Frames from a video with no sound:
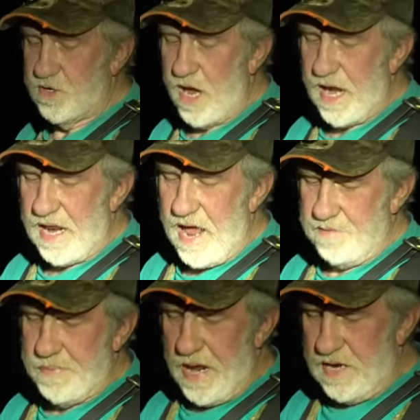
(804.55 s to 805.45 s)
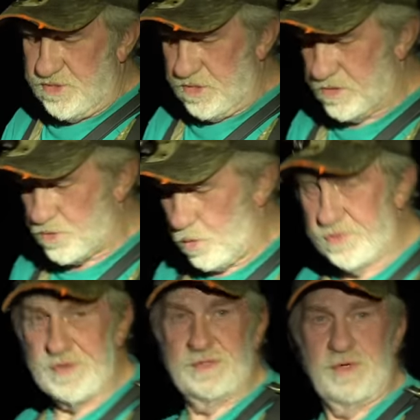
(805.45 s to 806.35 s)
got to have patience
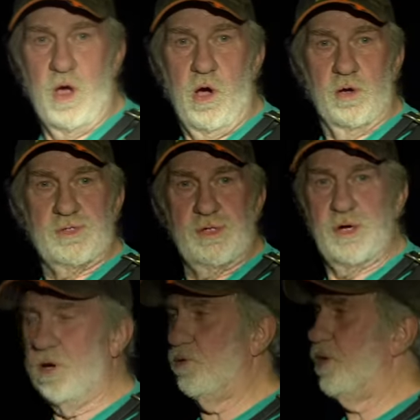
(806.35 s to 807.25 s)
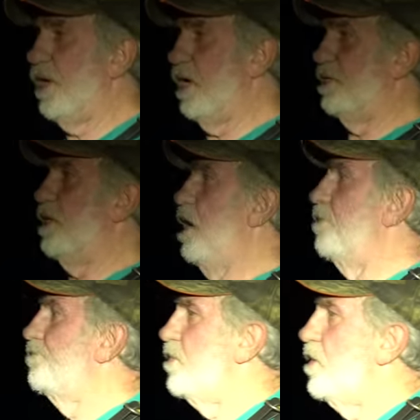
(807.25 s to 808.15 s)
with your dog, you know? Yeah. And uh,
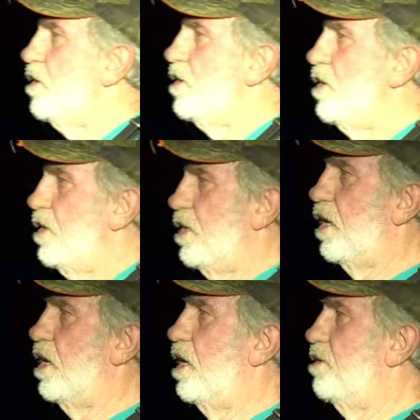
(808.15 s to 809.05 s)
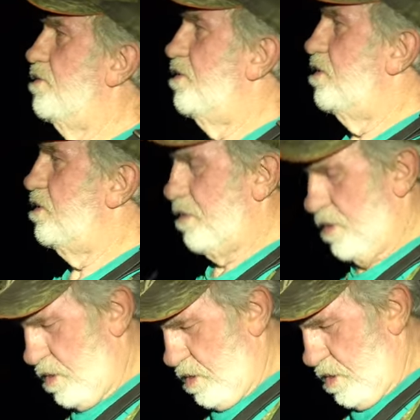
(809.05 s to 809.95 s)
uh,
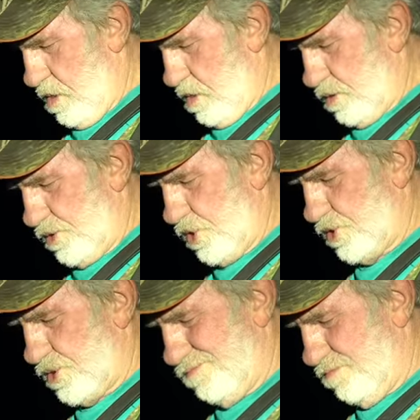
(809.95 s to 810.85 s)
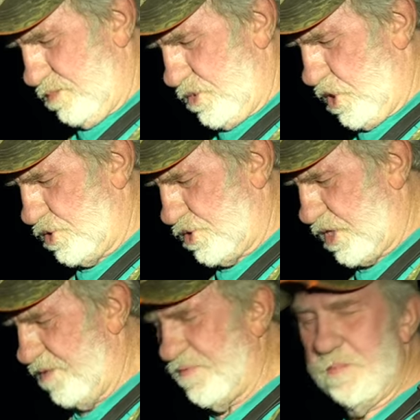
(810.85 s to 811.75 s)
just, just
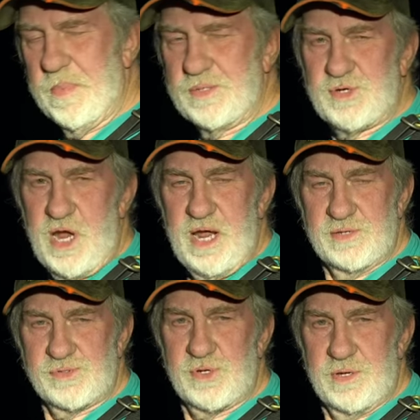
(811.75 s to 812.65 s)
give him a chance.